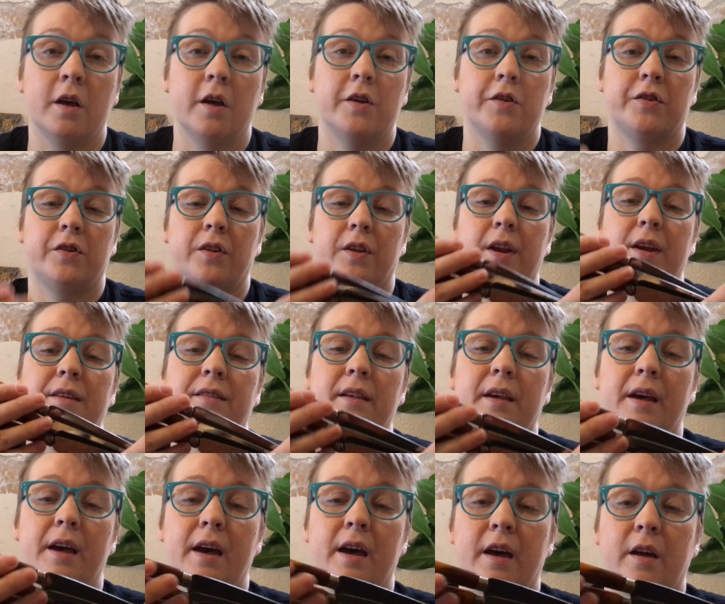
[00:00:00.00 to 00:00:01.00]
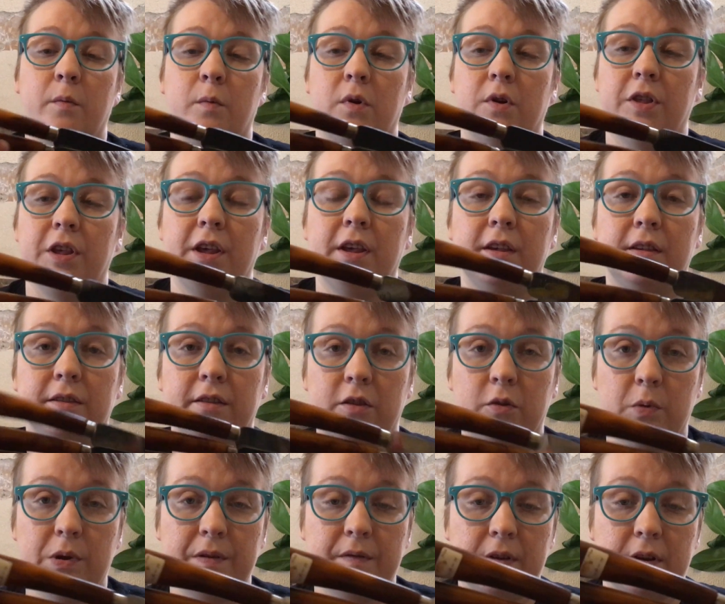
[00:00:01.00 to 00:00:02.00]
So the next thing I had were these
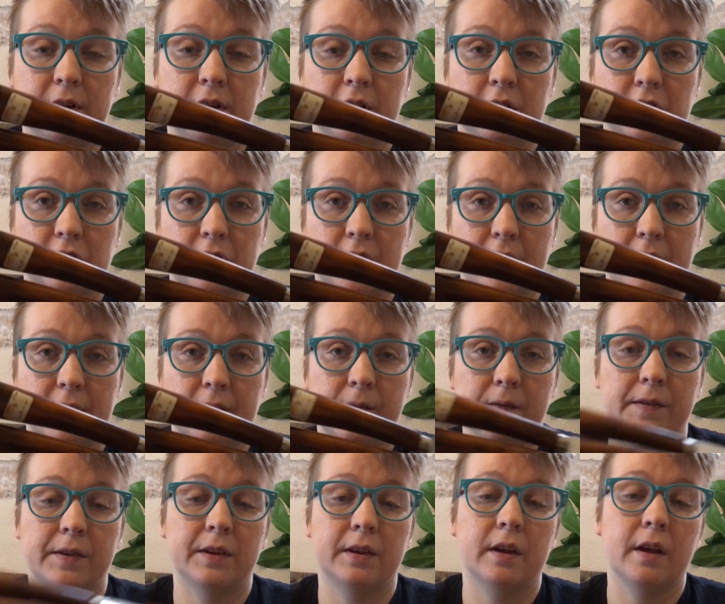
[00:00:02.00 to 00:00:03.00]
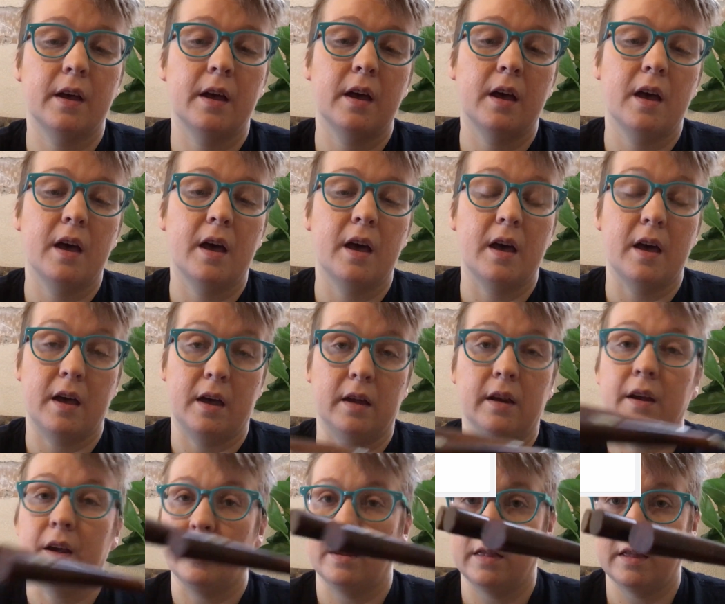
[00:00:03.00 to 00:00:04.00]
3 vintage knives. And
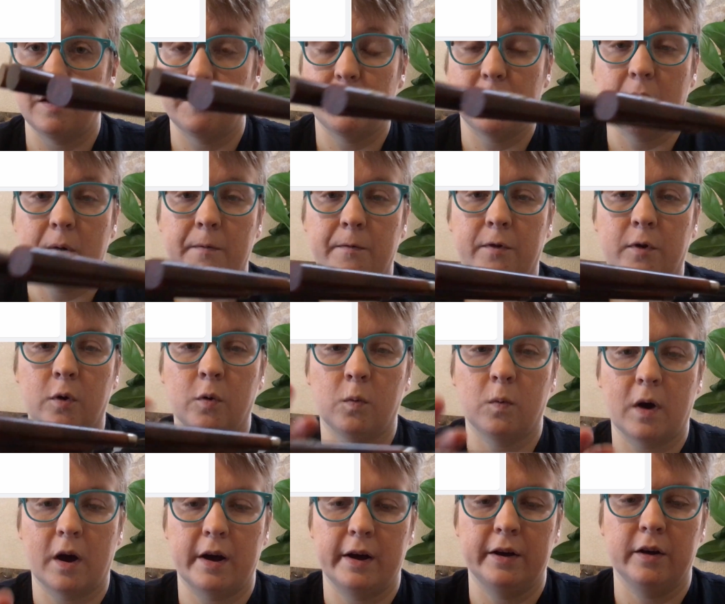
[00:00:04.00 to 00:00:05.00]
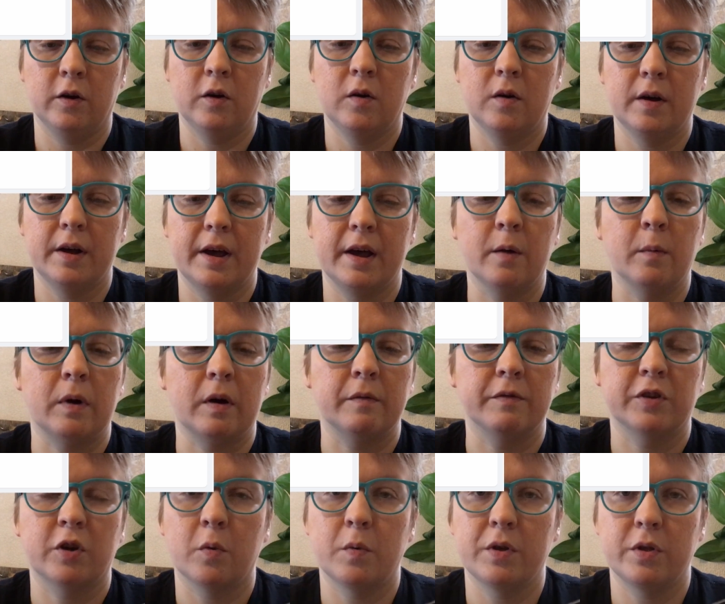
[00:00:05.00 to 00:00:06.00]
again, they've been up for a while. And when I was
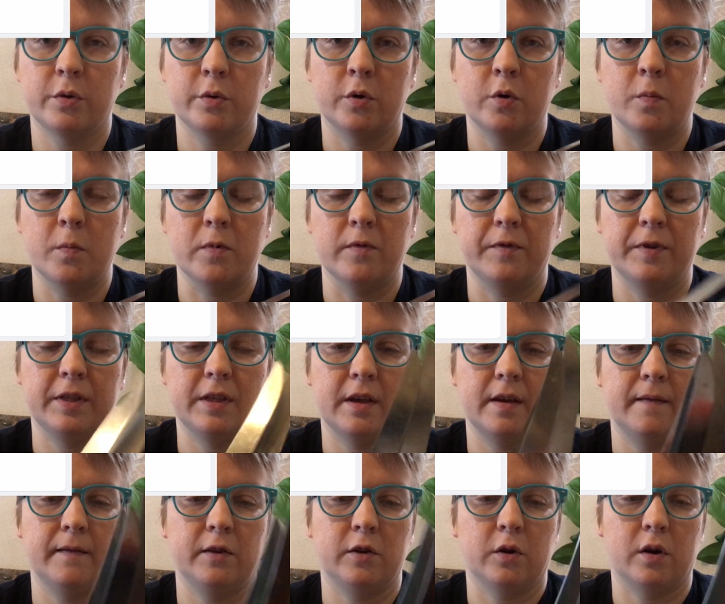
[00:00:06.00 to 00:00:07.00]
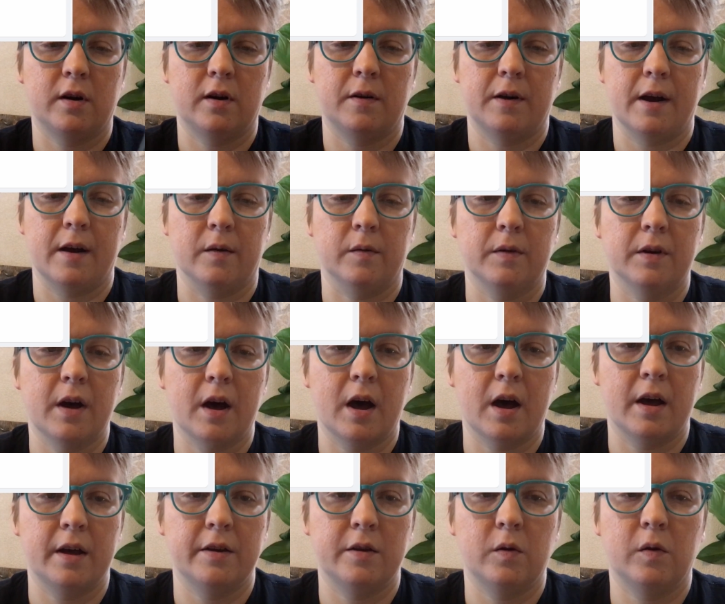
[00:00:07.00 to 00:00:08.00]
going through moving the inventory around,
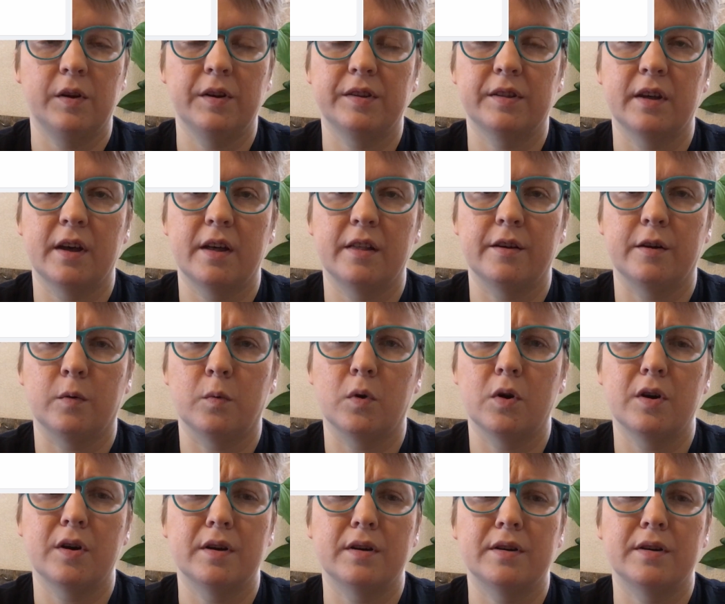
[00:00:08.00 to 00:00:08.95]
I noticed that there weren't